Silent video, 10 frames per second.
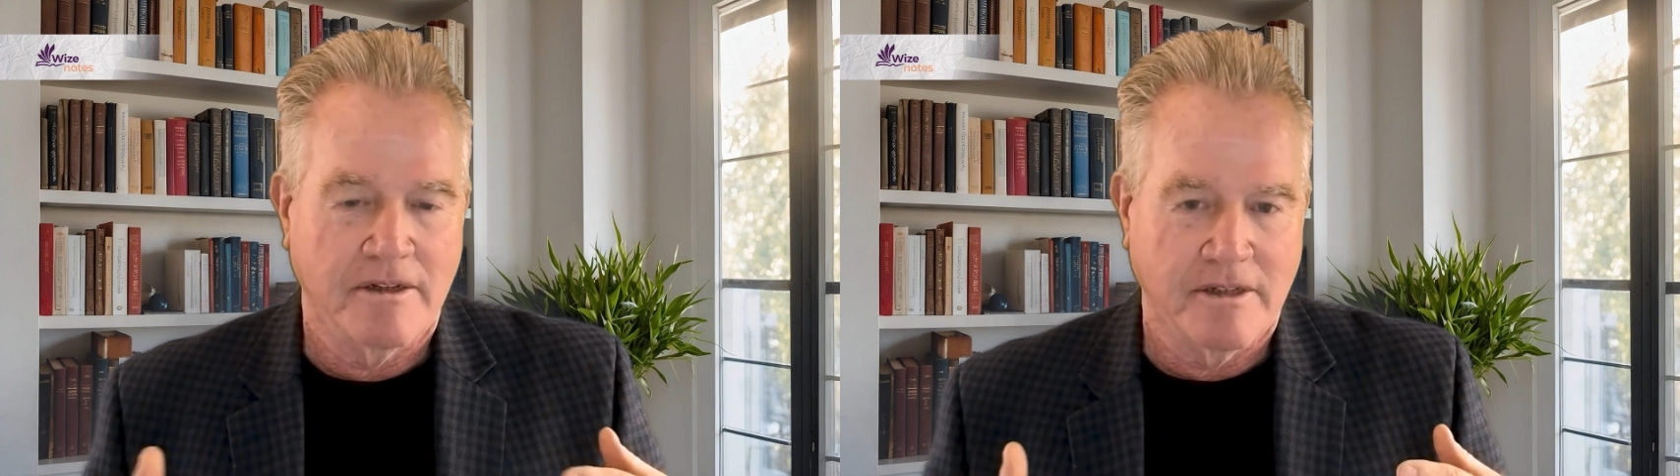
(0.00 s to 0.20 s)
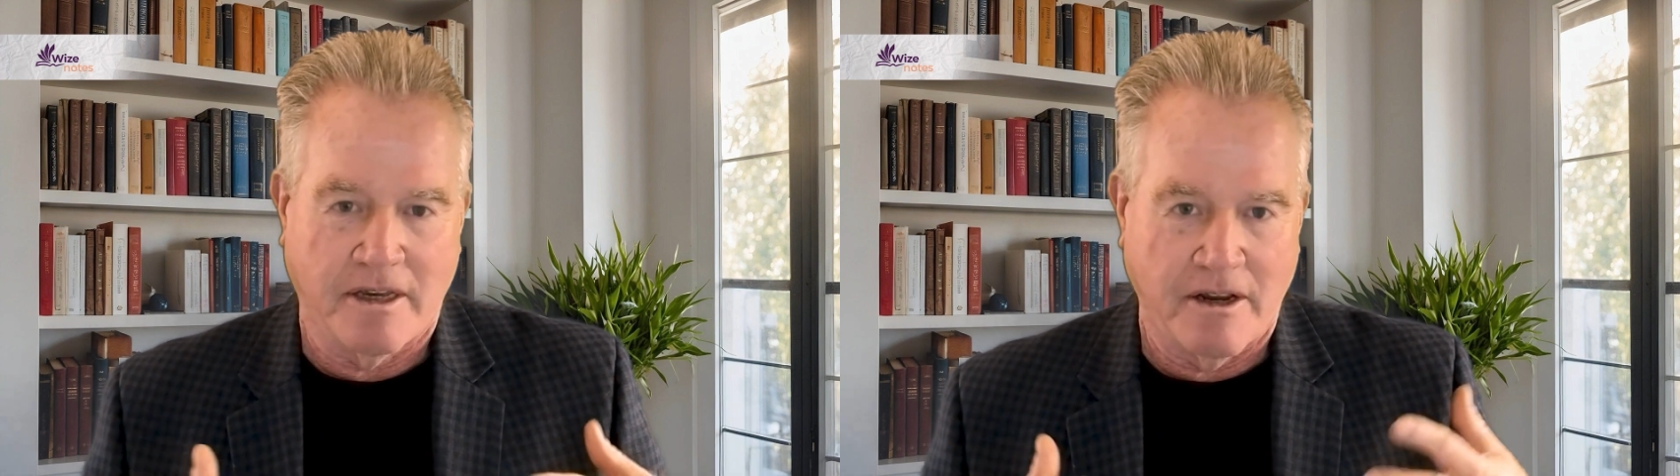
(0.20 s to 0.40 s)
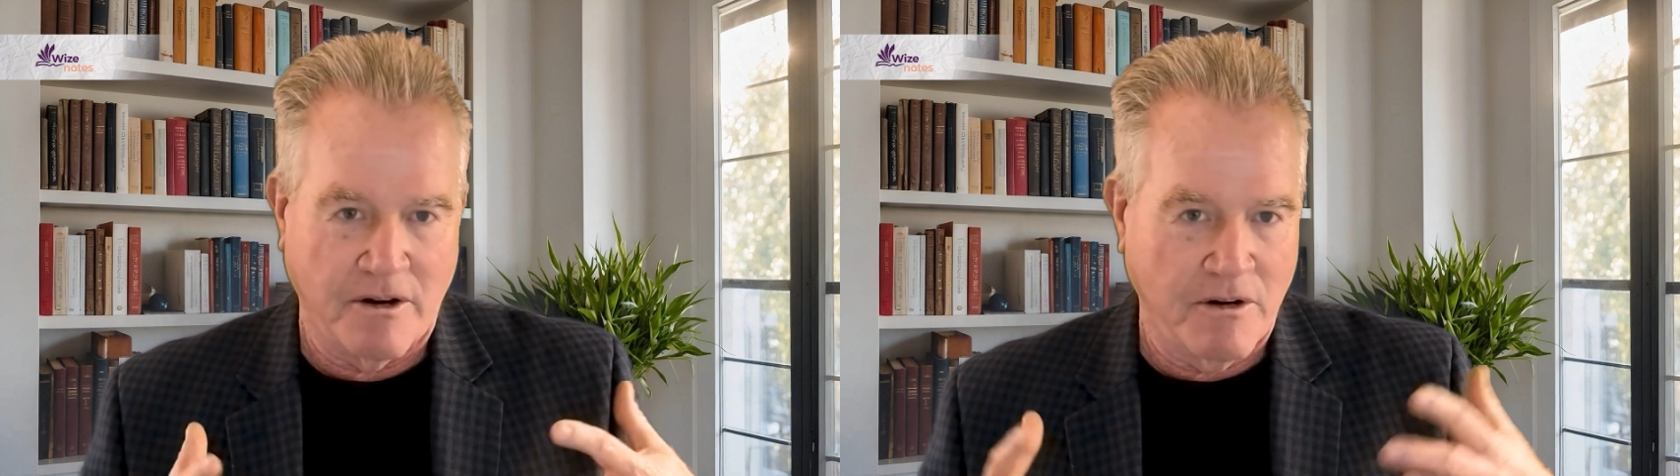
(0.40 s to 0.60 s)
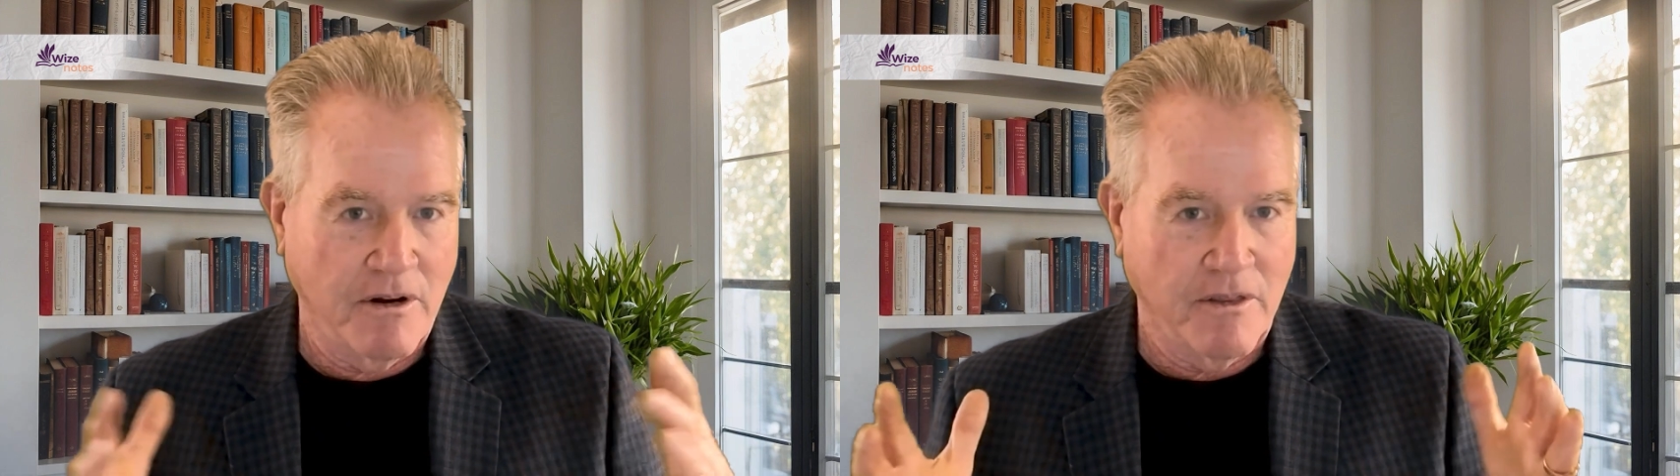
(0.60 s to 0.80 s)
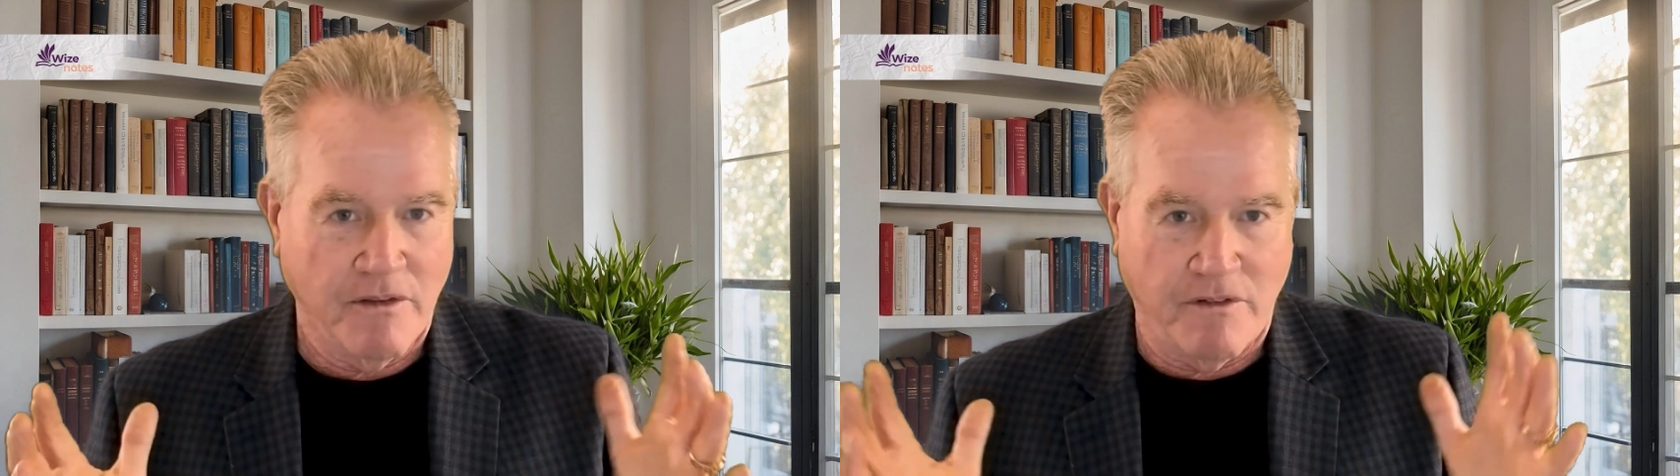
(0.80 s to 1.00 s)
to
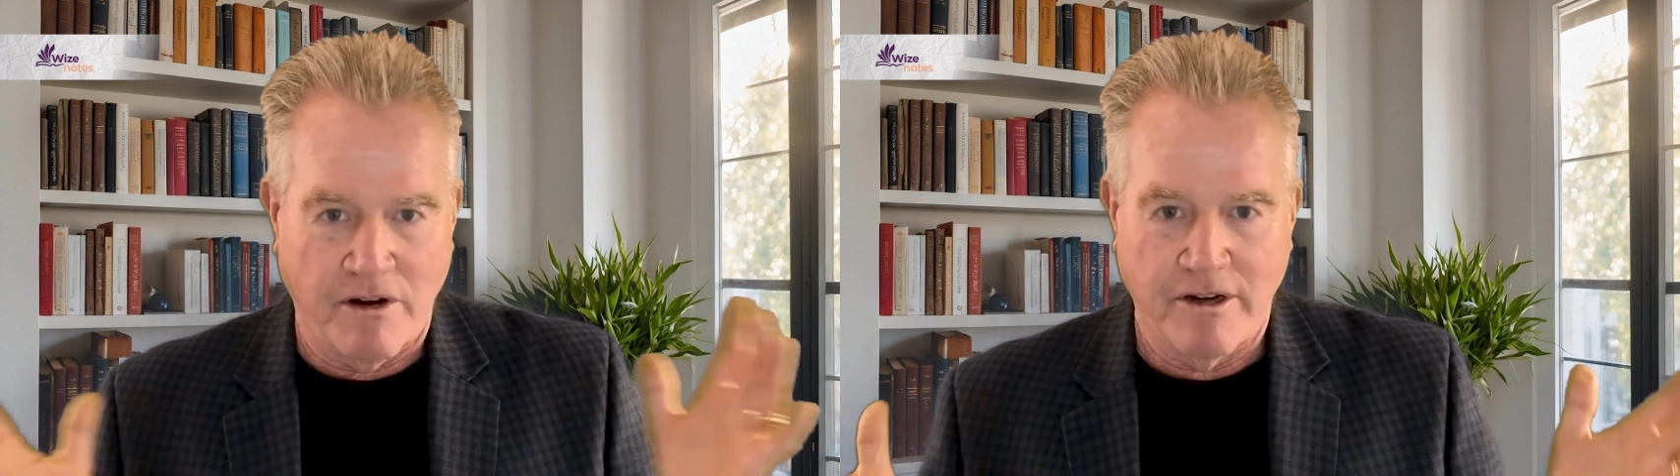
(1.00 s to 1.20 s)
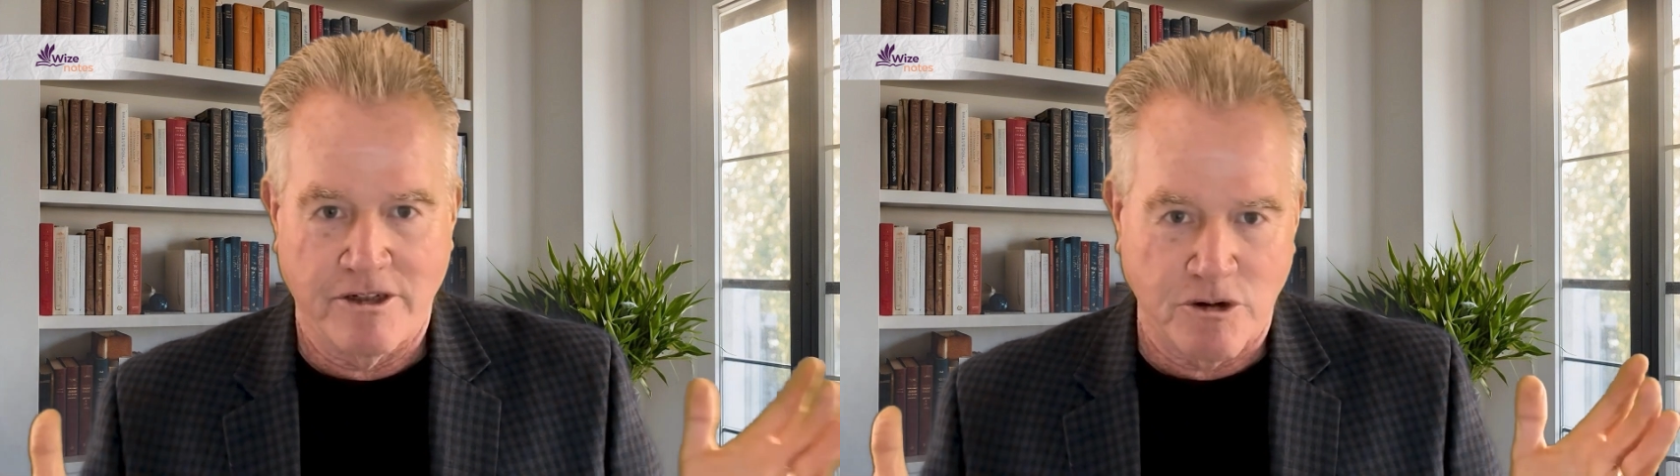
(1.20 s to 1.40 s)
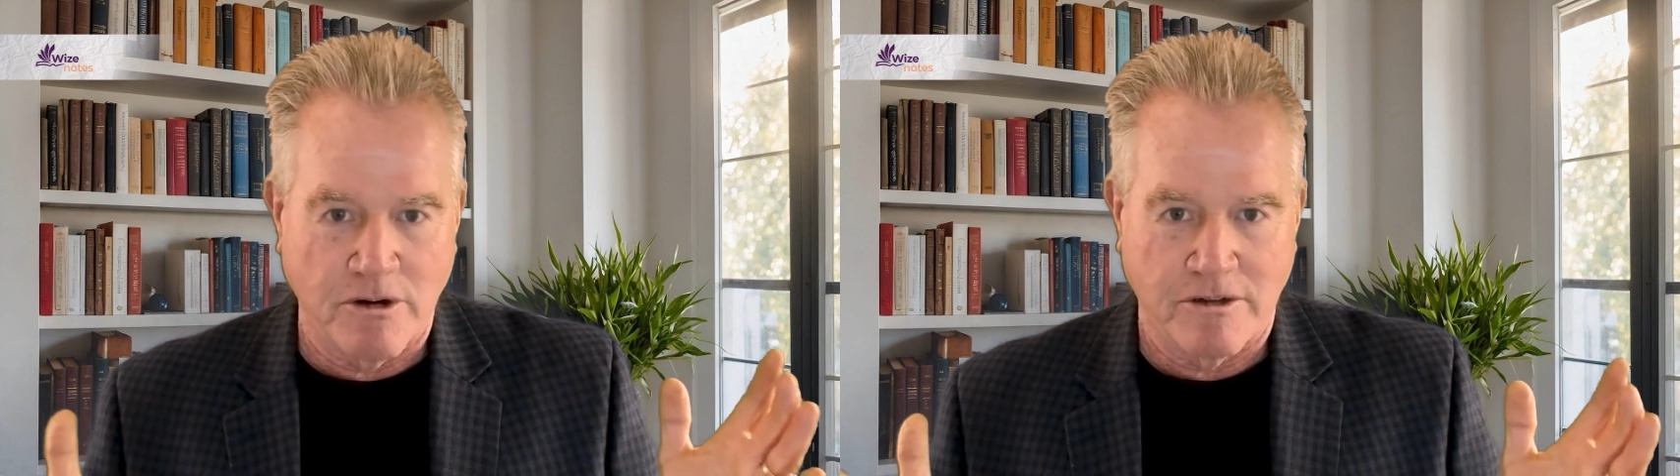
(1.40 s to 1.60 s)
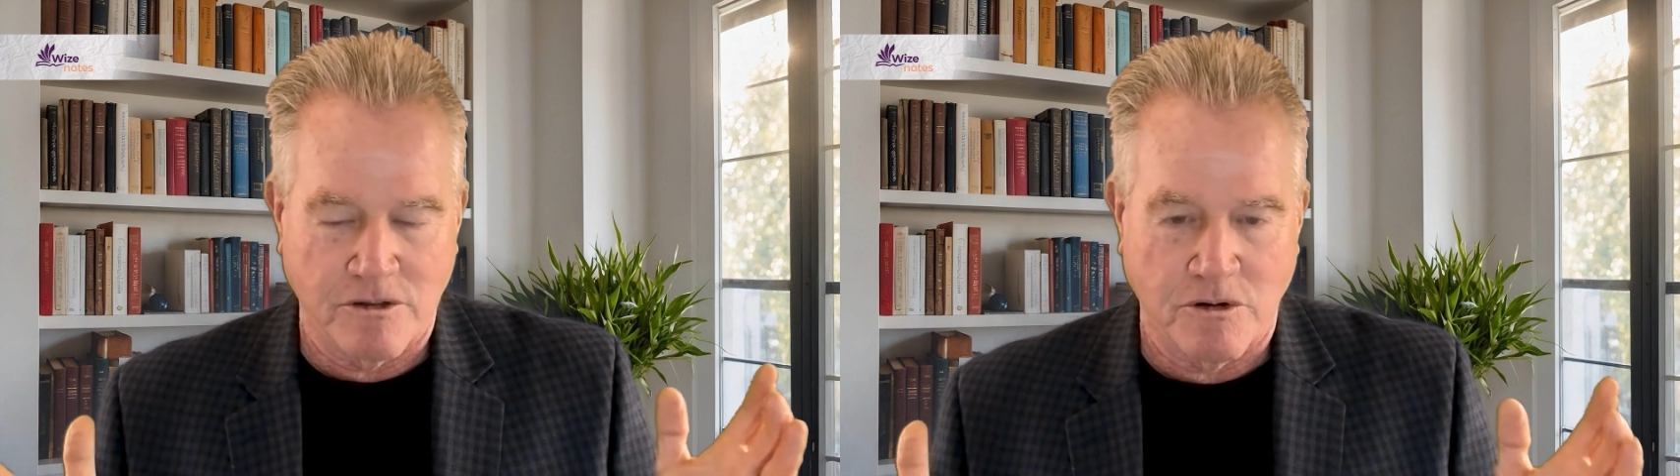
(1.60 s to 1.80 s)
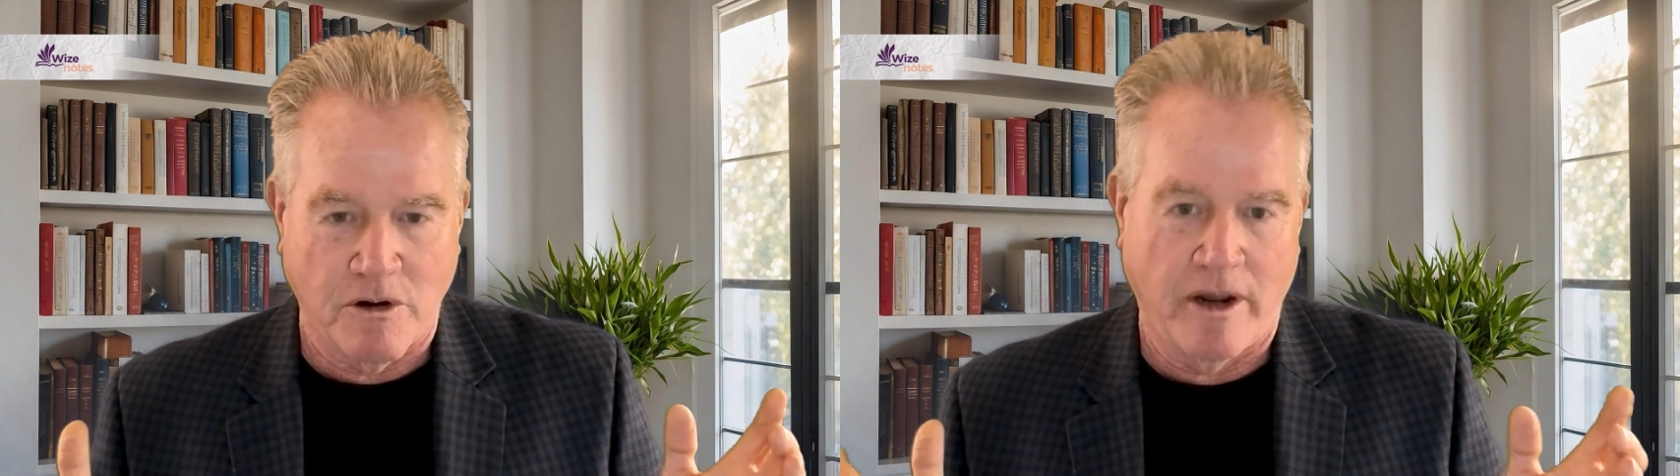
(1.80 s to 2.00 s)
hear the very short
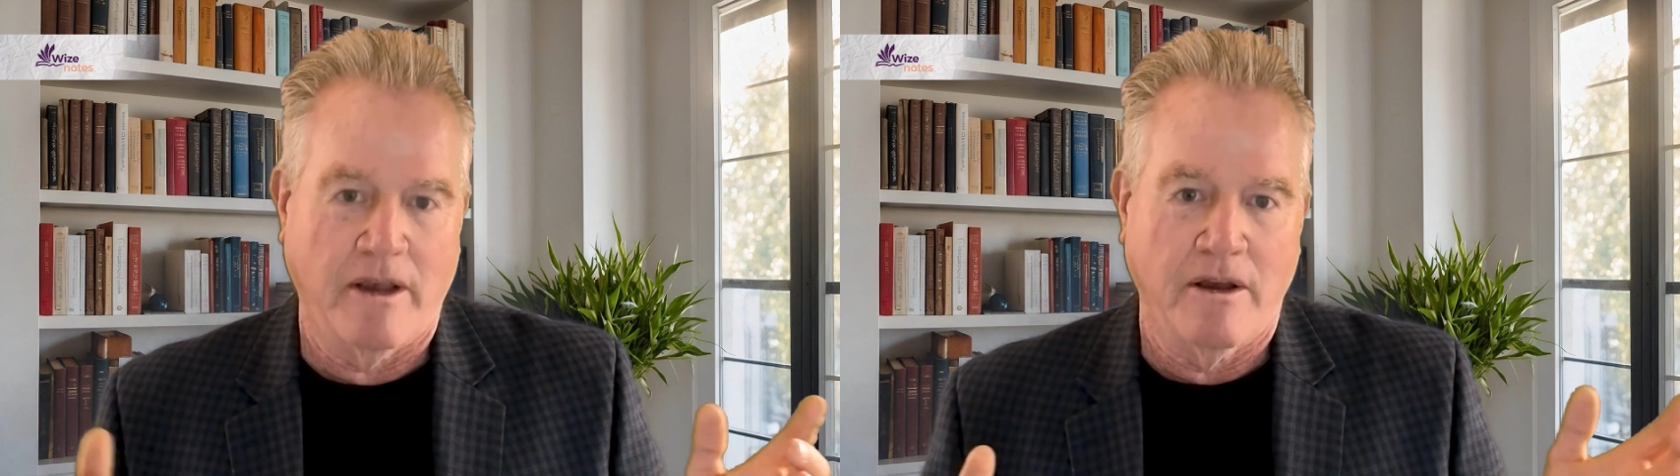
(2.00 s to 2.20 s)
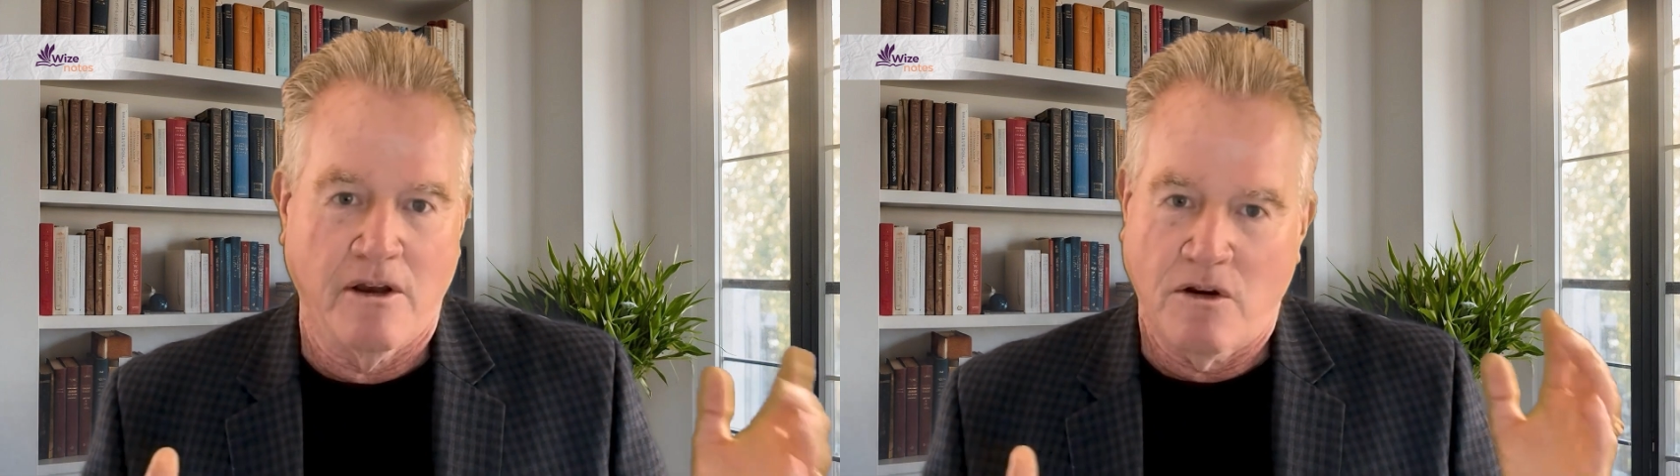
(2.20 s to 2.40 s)
story.